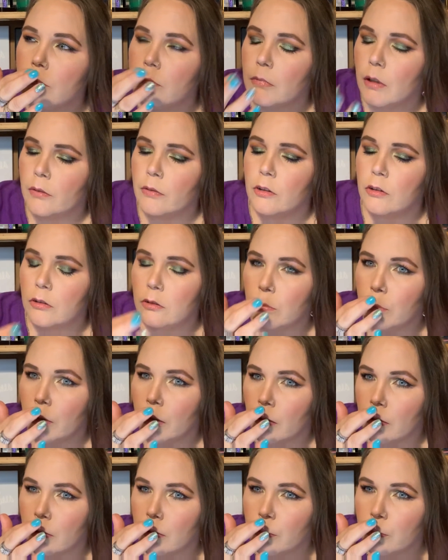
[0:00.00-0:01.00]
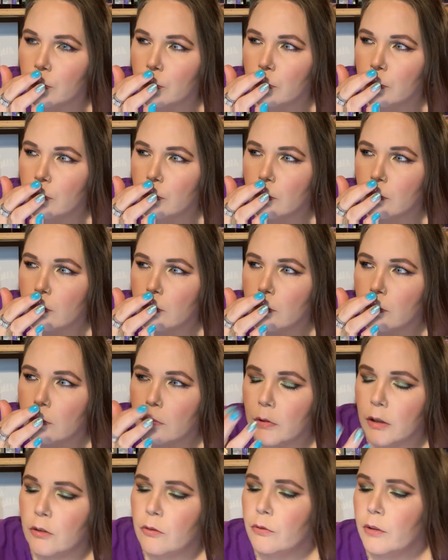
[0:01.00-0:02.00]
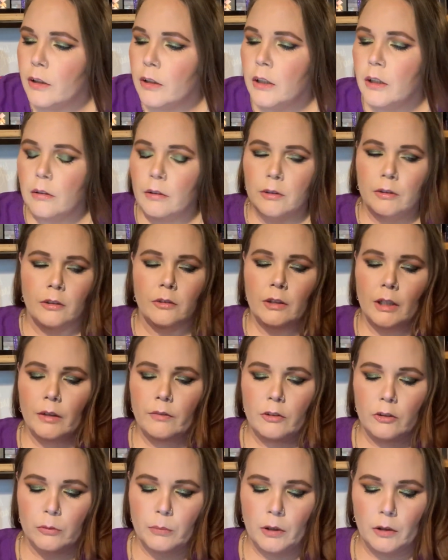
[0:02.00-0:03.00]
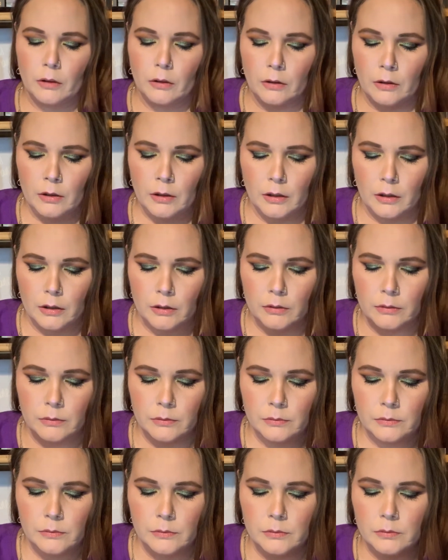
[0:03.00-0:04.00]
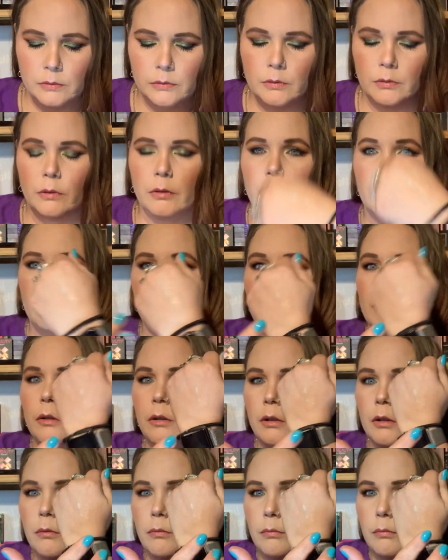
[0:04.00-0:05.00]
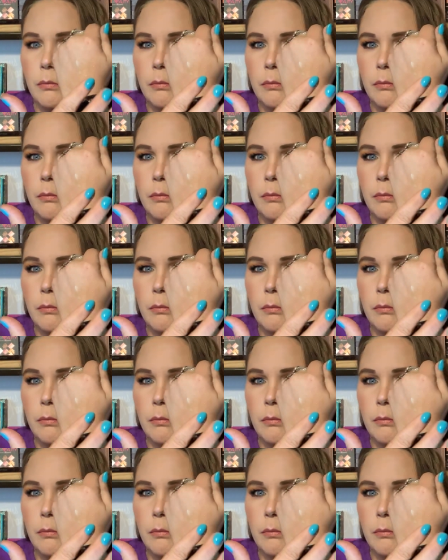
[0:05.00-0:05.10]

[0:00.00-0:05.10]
of a smell. It doesn't have a smell at all. So it